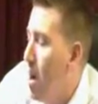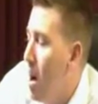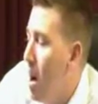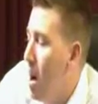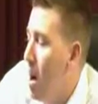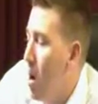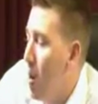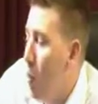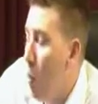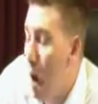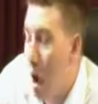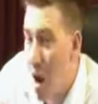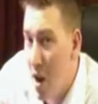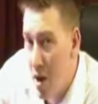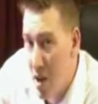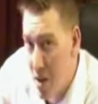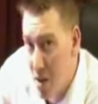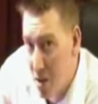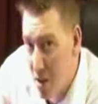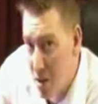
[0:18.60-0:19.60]

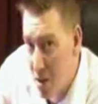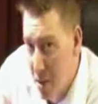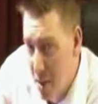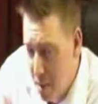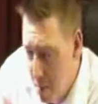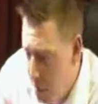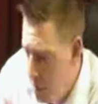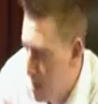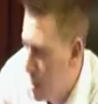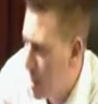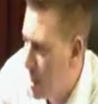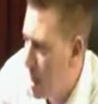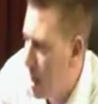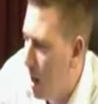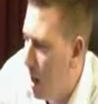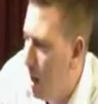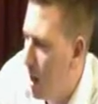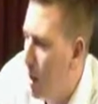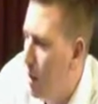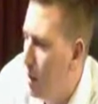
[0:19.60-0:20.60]
Why?
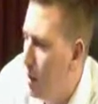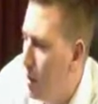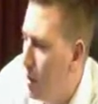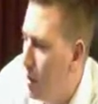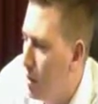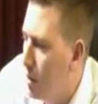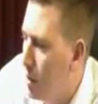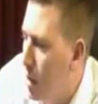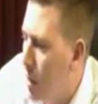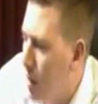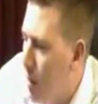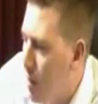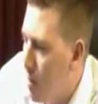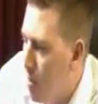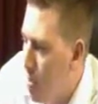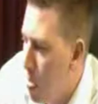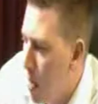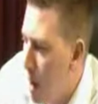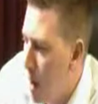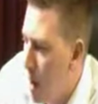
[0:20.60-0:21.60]
Because
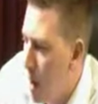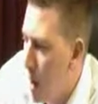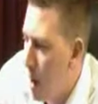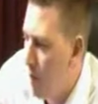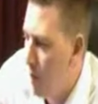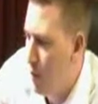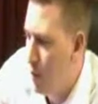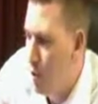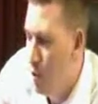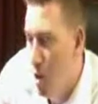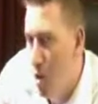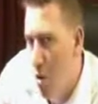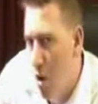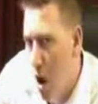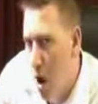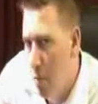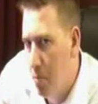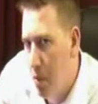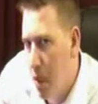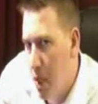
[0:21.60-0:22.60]
if you
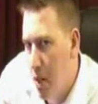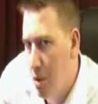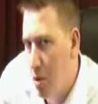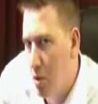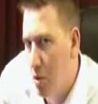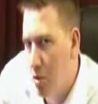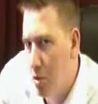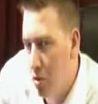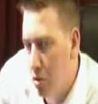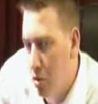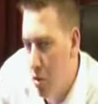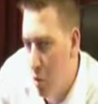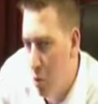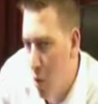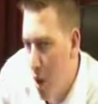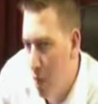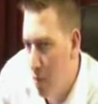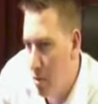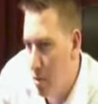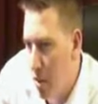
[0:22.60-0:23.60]
don't update your
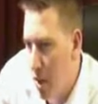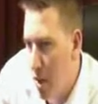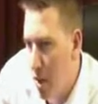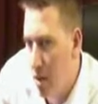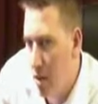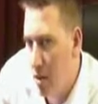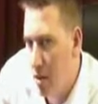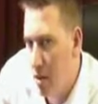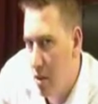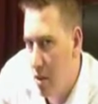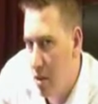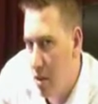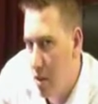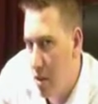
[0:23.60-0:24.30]
website